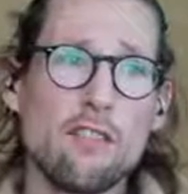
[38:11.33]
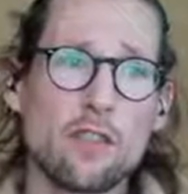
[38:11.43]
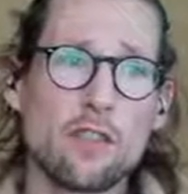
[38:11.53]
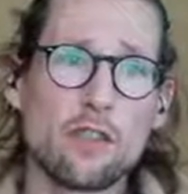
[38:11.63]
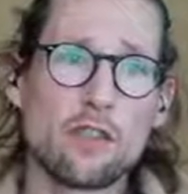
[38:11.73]

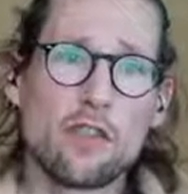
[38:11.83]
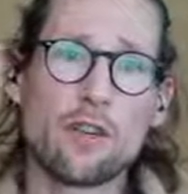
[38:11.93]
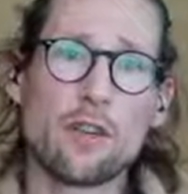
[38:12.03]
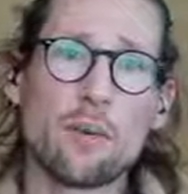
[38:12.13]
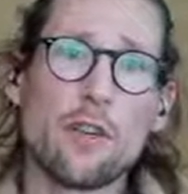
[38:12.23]
if you could
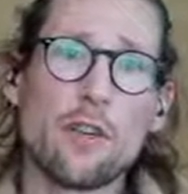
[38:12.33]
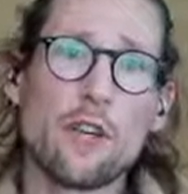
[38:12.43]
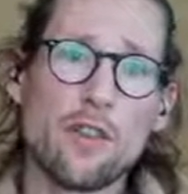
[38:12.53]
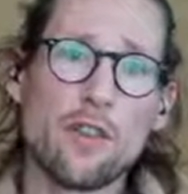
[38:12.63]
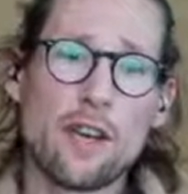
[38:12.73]
do this
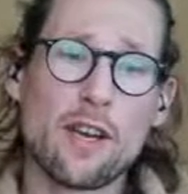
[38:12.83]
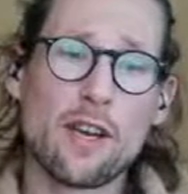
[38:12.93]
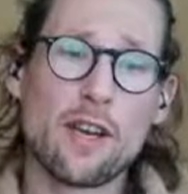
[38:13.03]
very well,